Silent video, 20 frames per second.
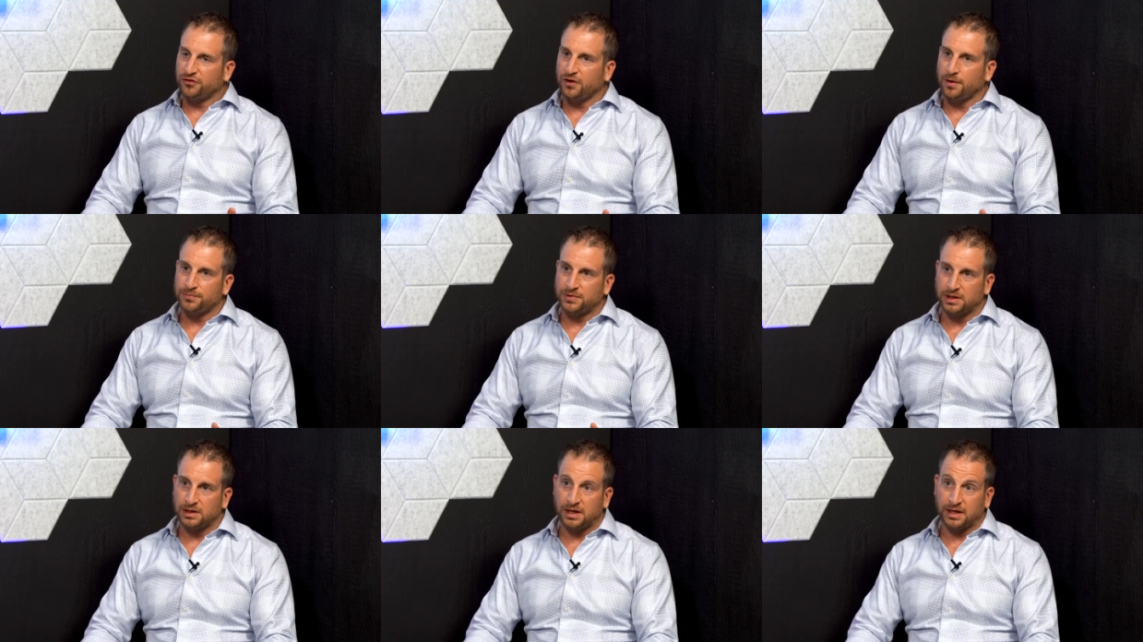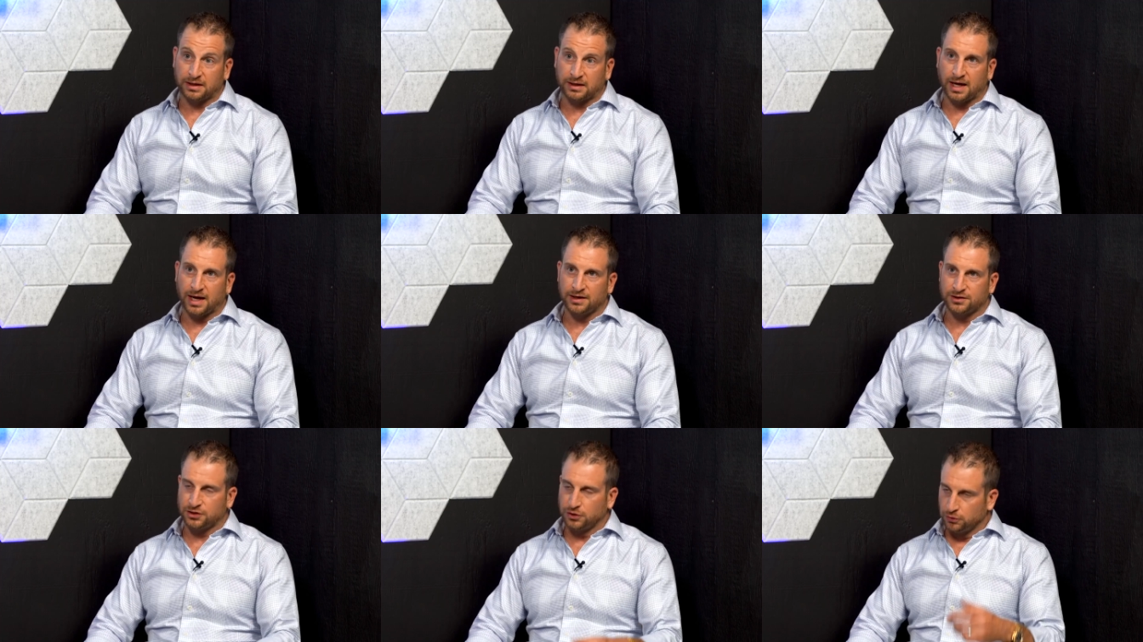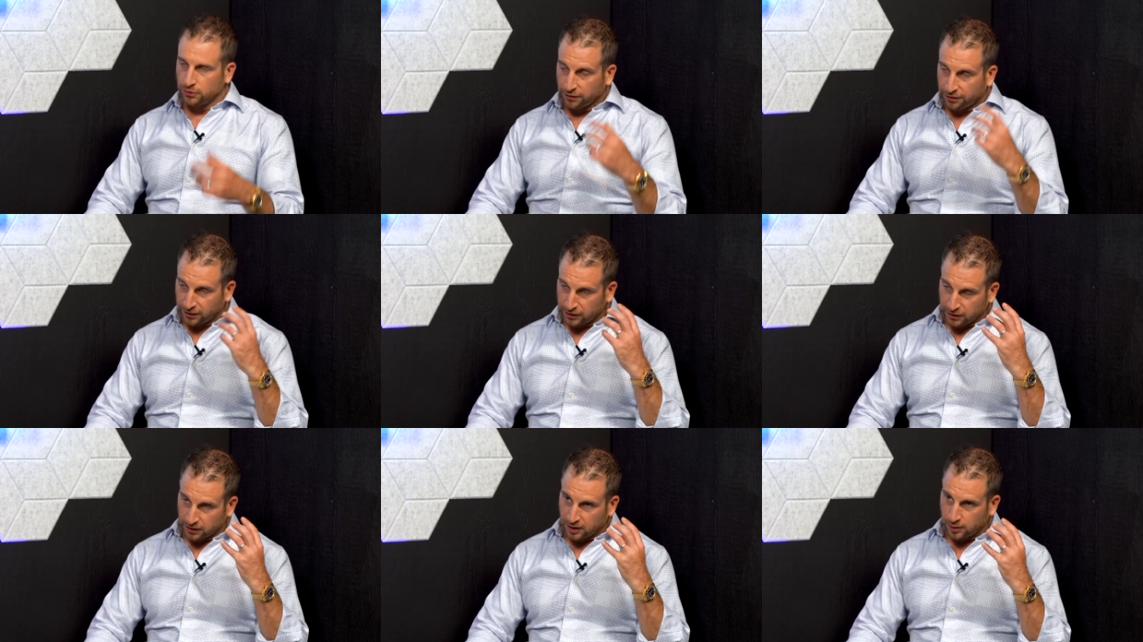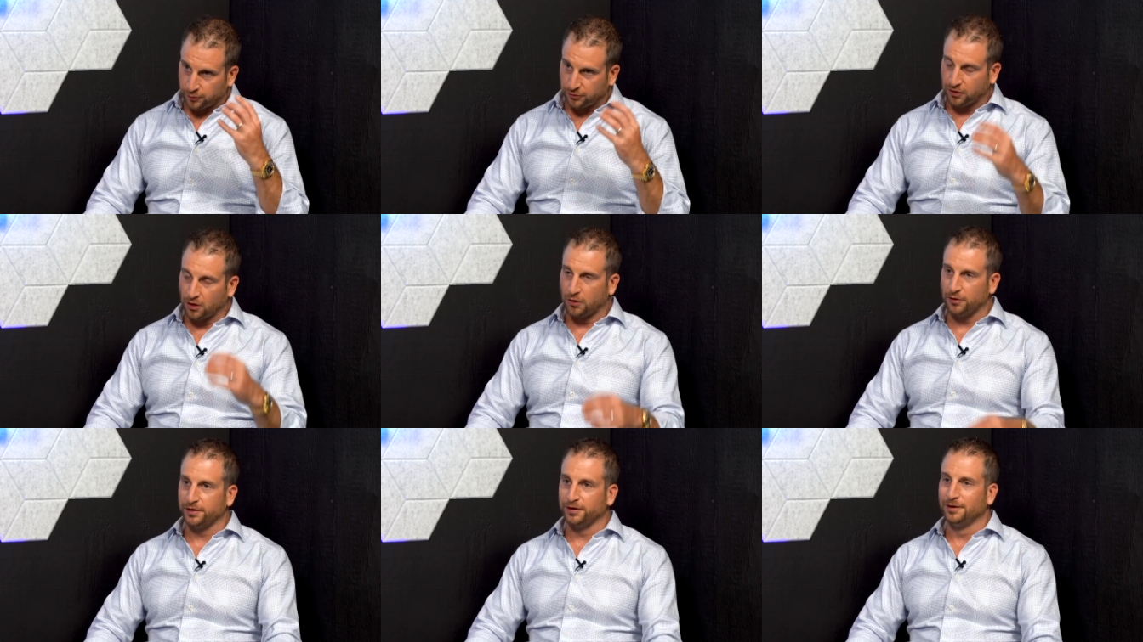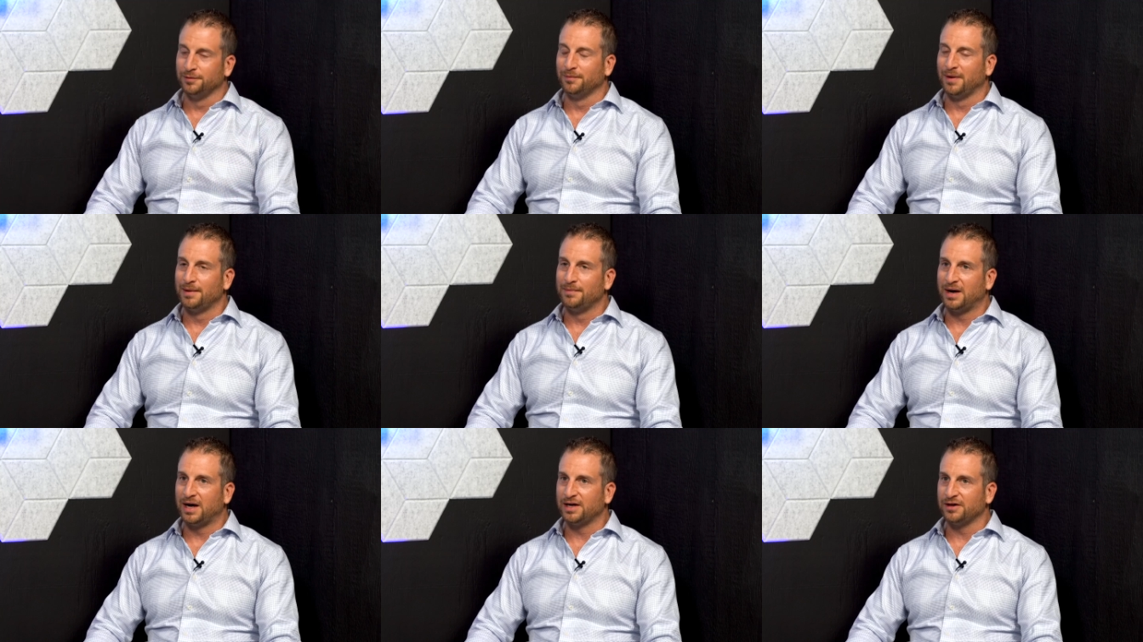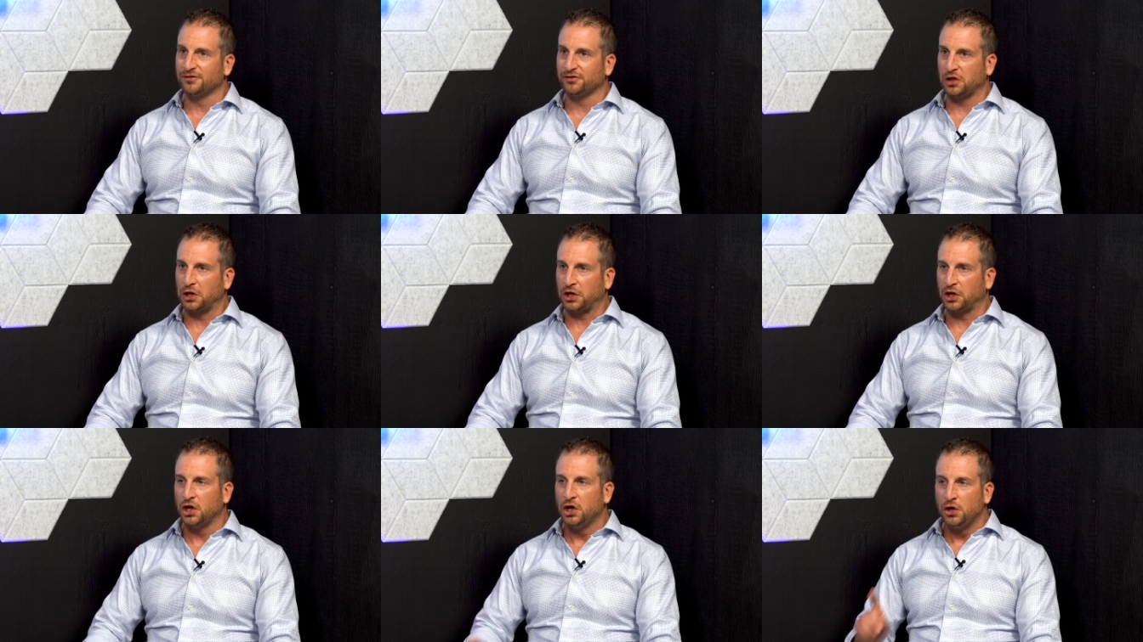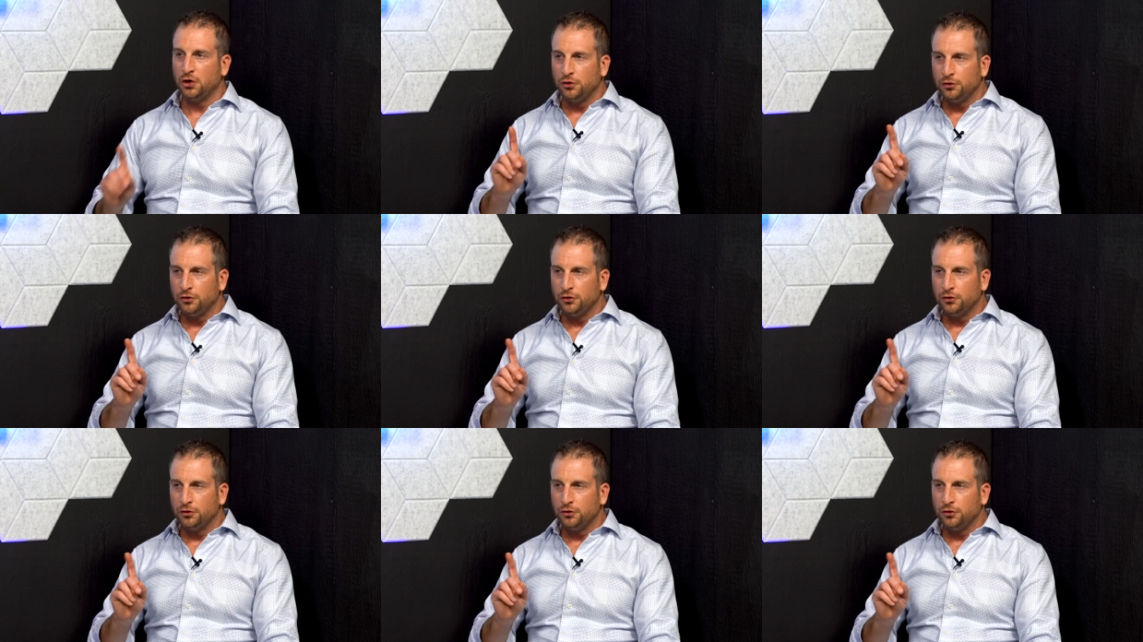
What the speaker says: with something like that too, the thing that keeps going in my mind is like,